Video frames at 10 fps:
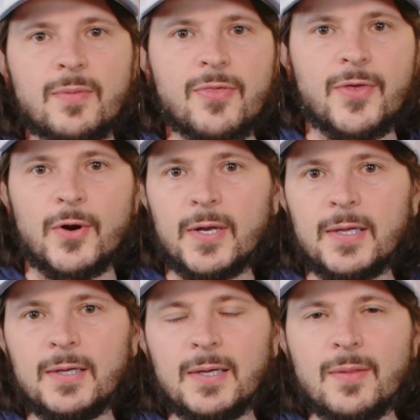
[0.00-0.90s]

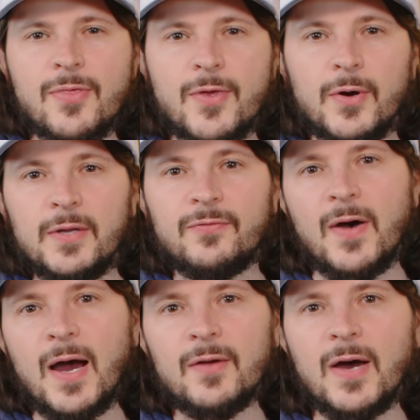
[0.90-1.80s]
30 and
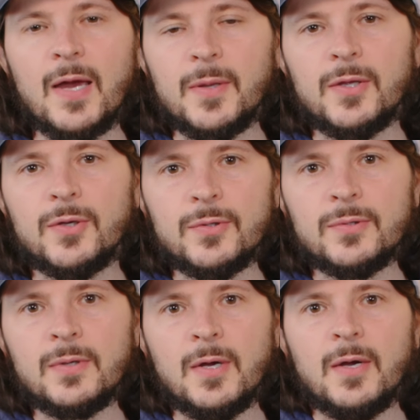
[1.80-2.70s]
35
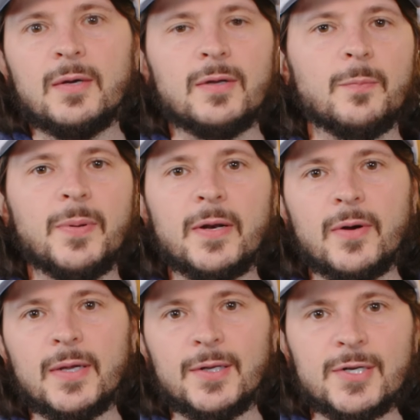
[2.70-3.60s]
IBU. Your
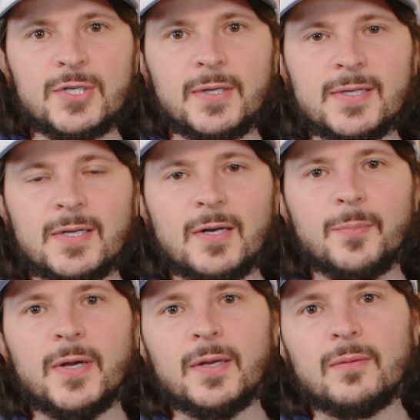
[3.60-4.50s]
bittering addition is going to
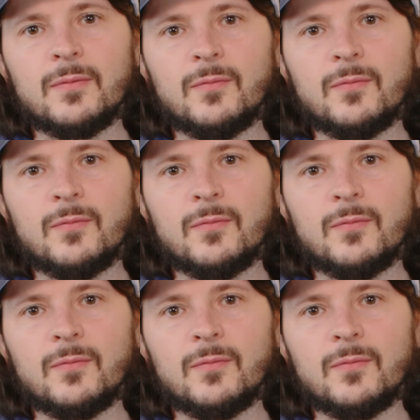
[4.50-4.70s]
bring